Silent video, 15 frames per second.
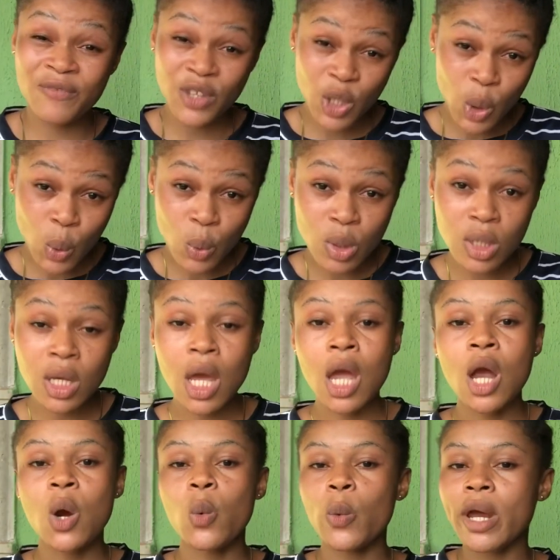videos
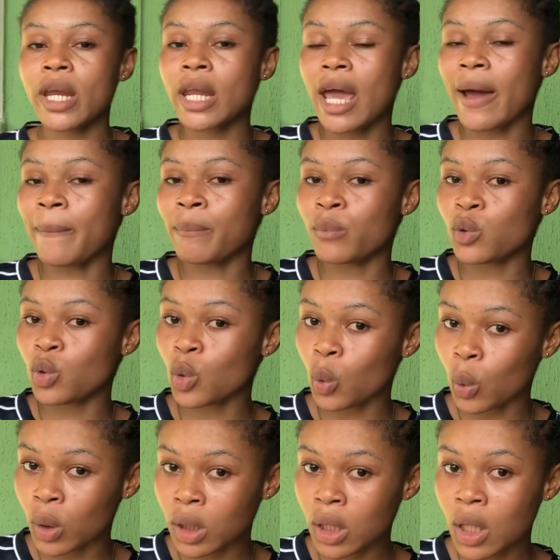when I'm
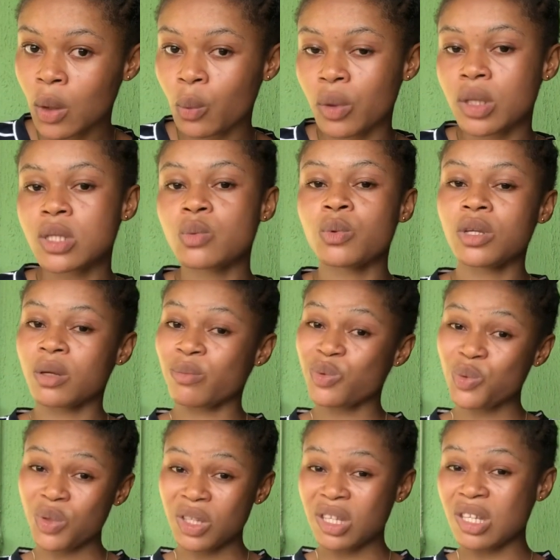done with what I'm
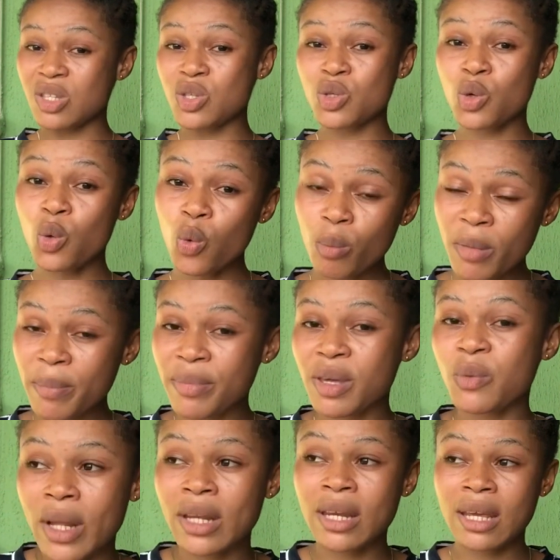doing in school.
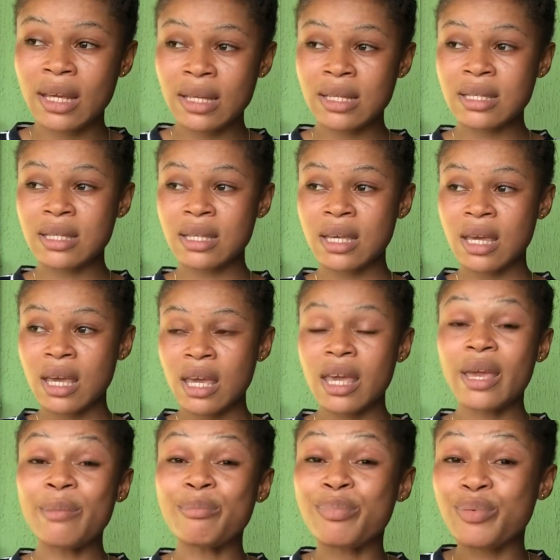Maybe when there is
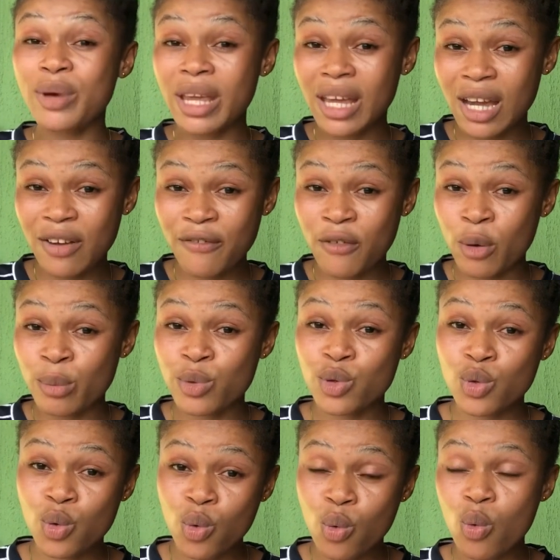a break from
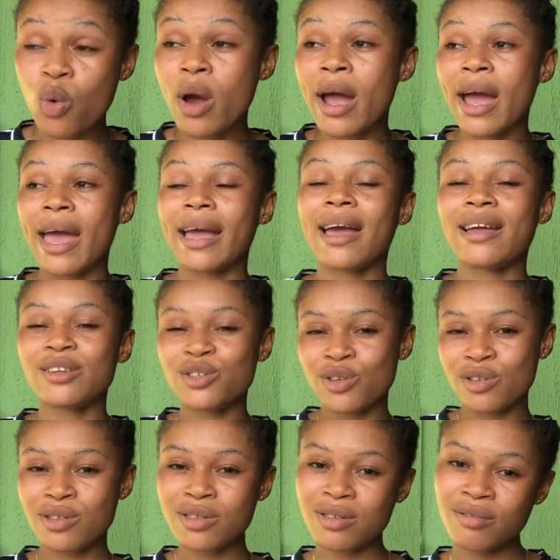school, I can
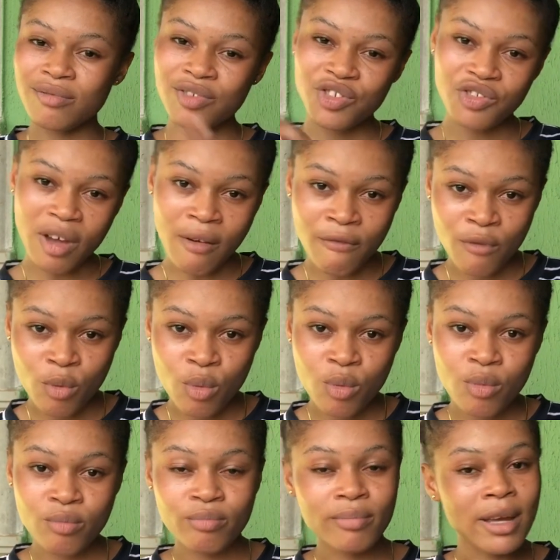just travel
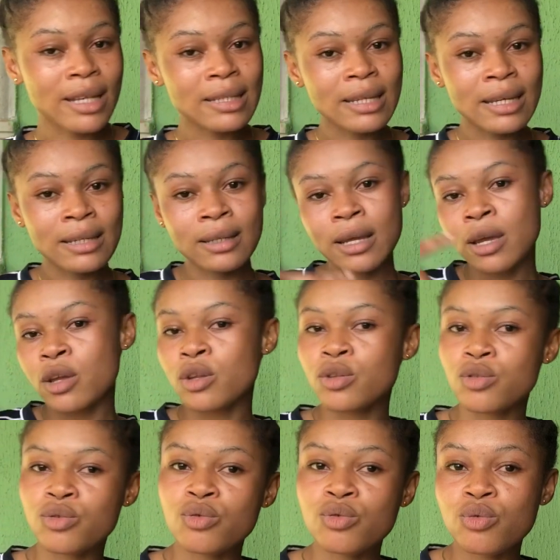and then
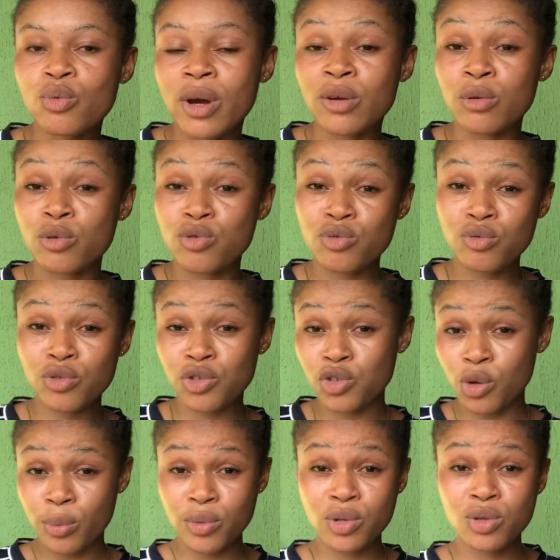do one or two
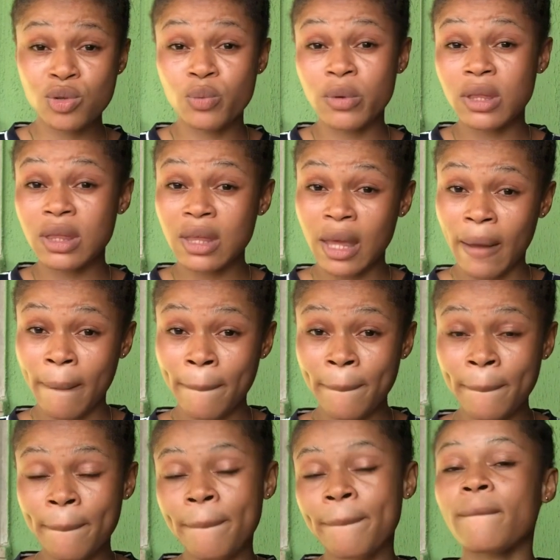jobs with
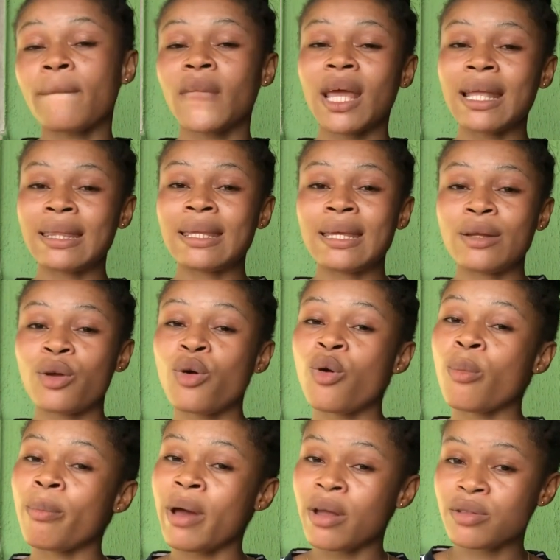them and then
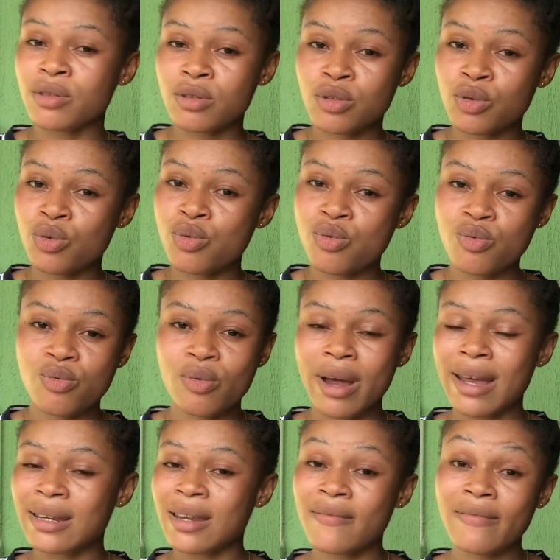come back to school.
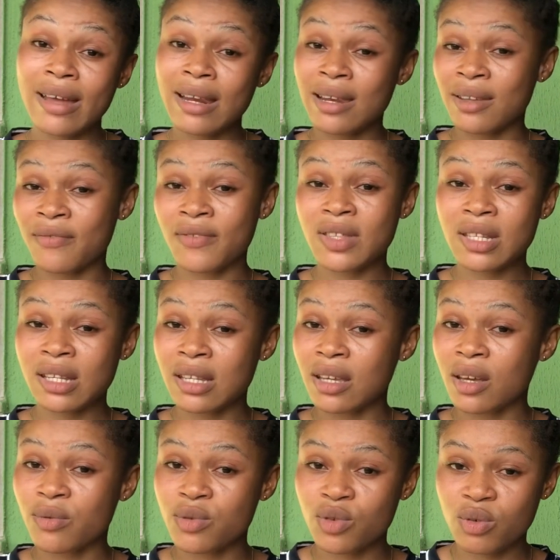I never left Clean
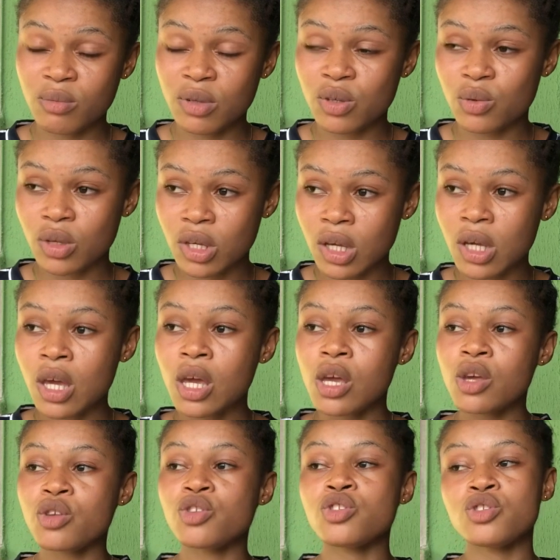Hubs Committee, okay?
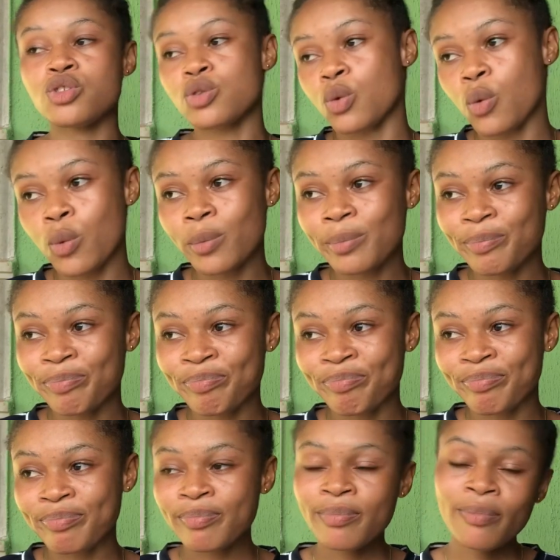So
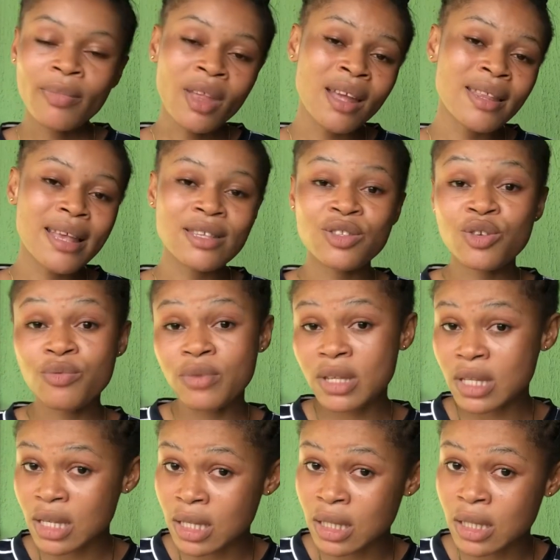there's no
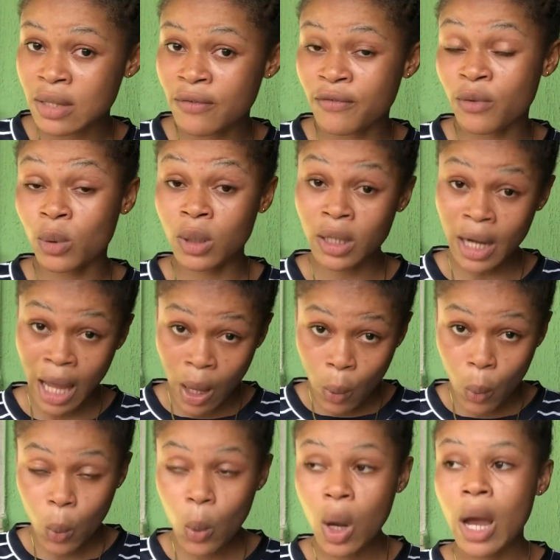reason for
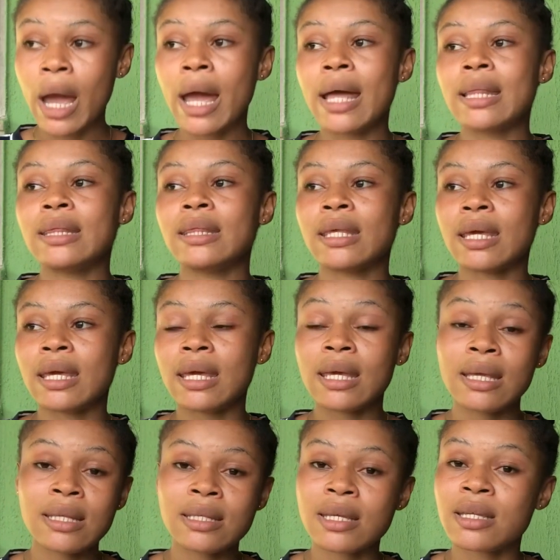now. There
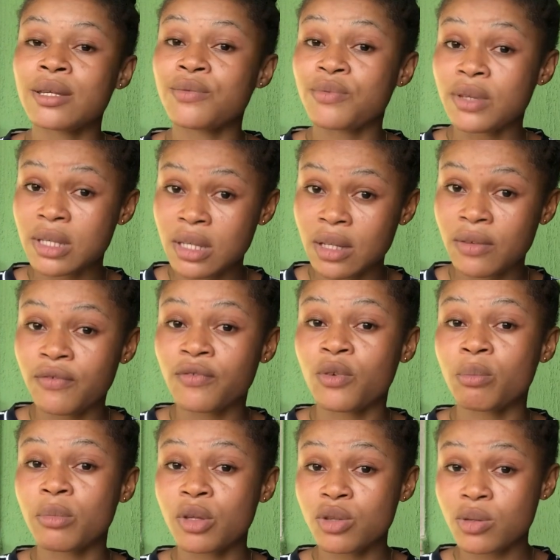ain't any reason
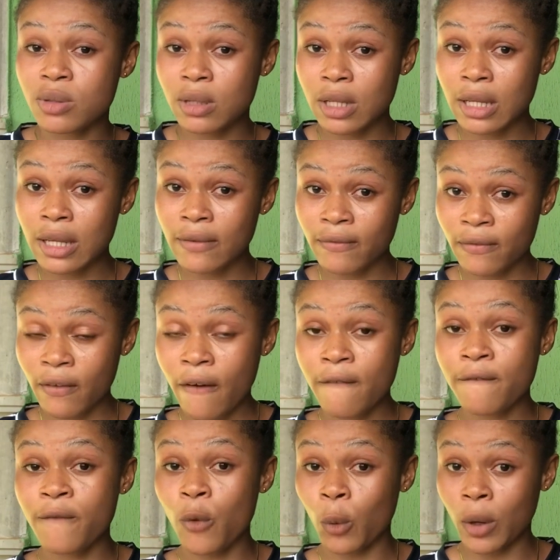for me to leave
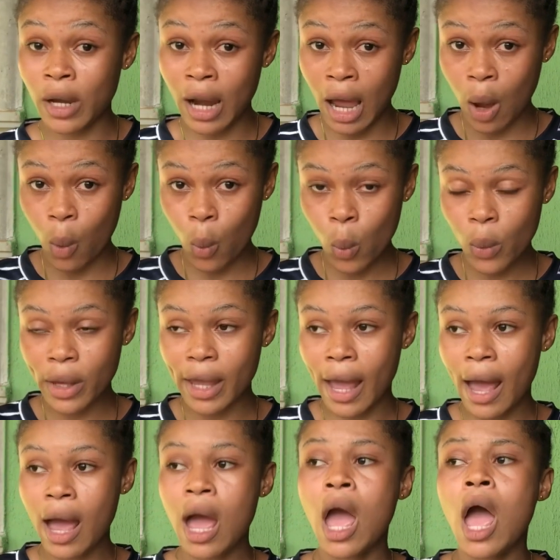for now.
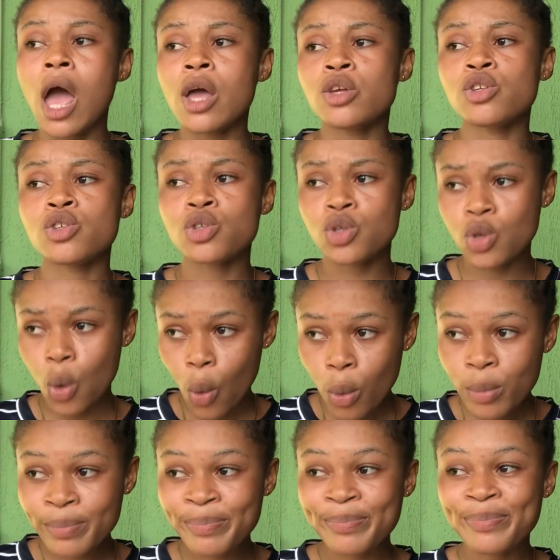Yeah. So